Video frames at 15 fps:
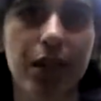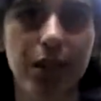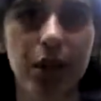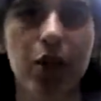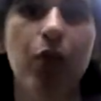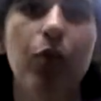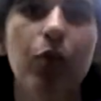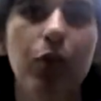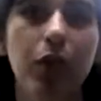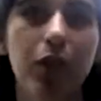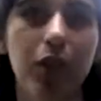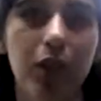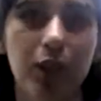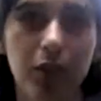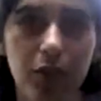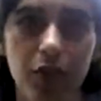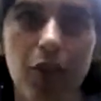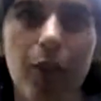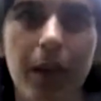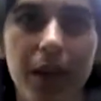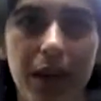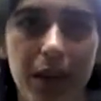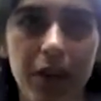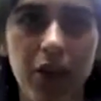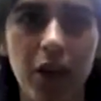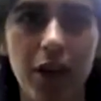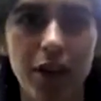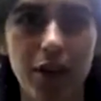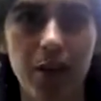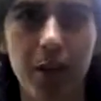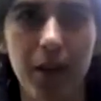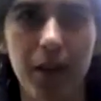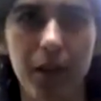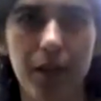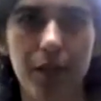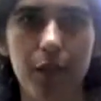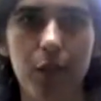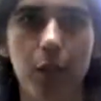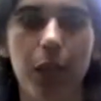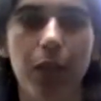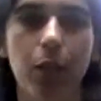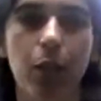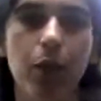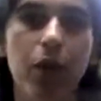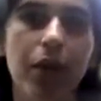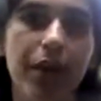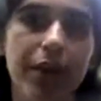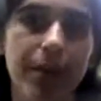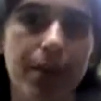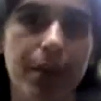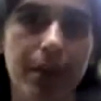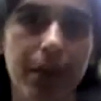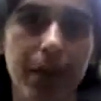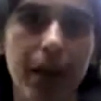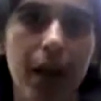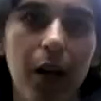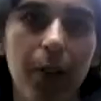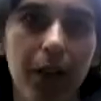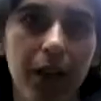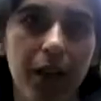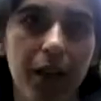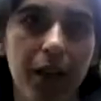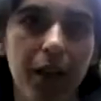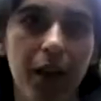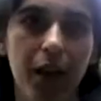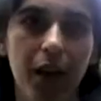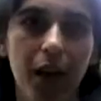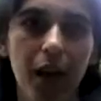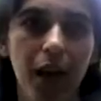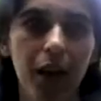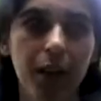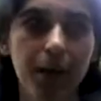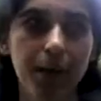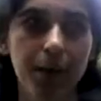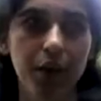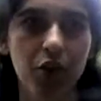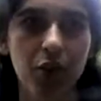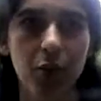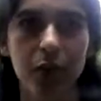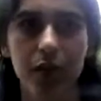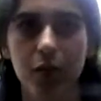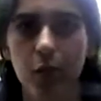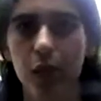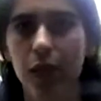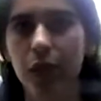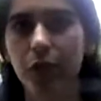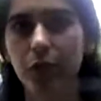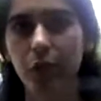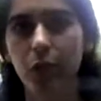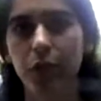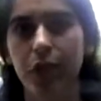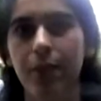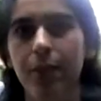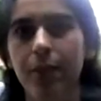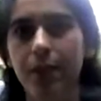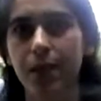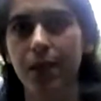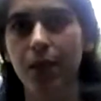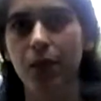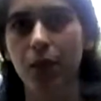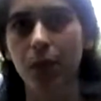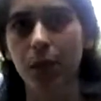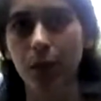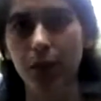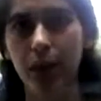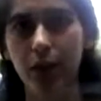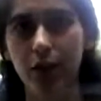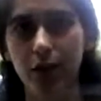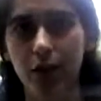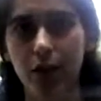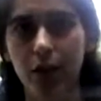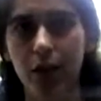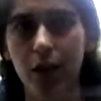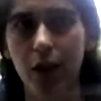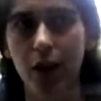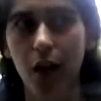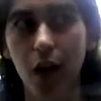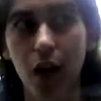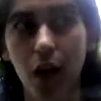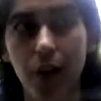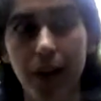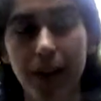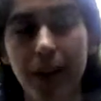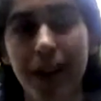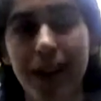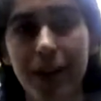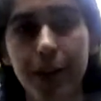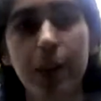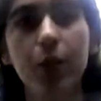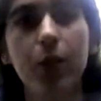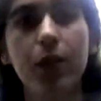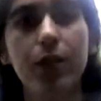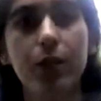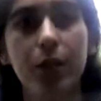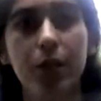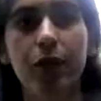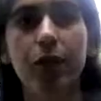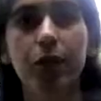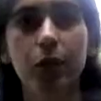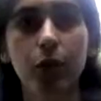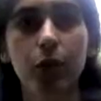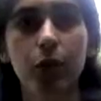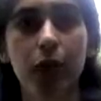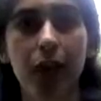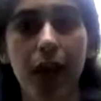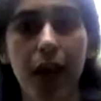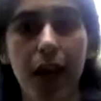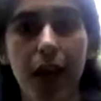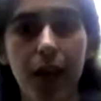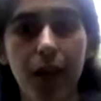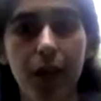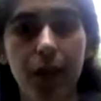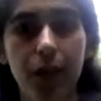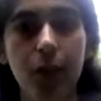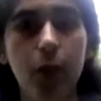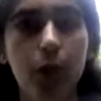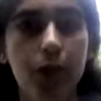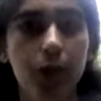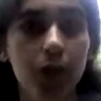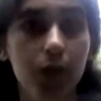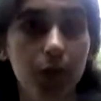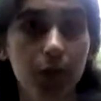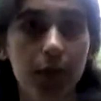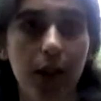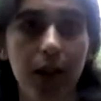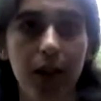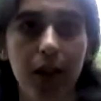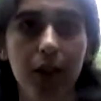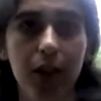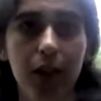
into making changes because of the way the world is becoming, especially with swine flu. And I'm seeing so many patients at the hospital with swine flu. And if everyone knew that